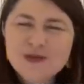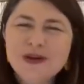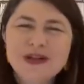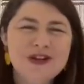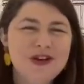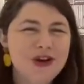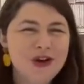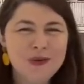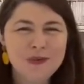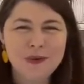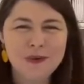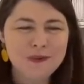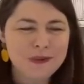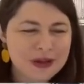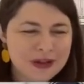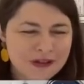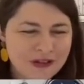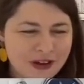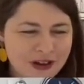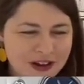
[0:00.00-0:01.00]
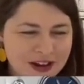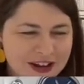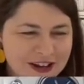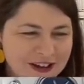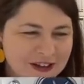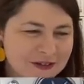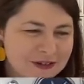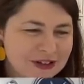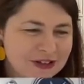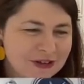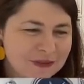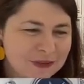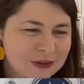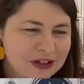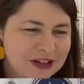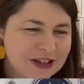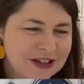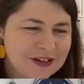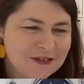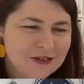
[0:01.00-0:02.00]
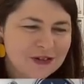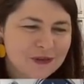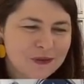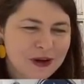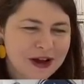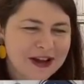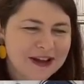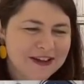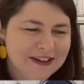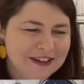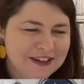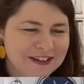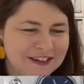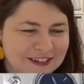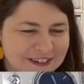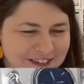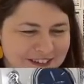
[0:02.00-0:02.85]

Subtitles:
we know what we're like. We don't want it to give away.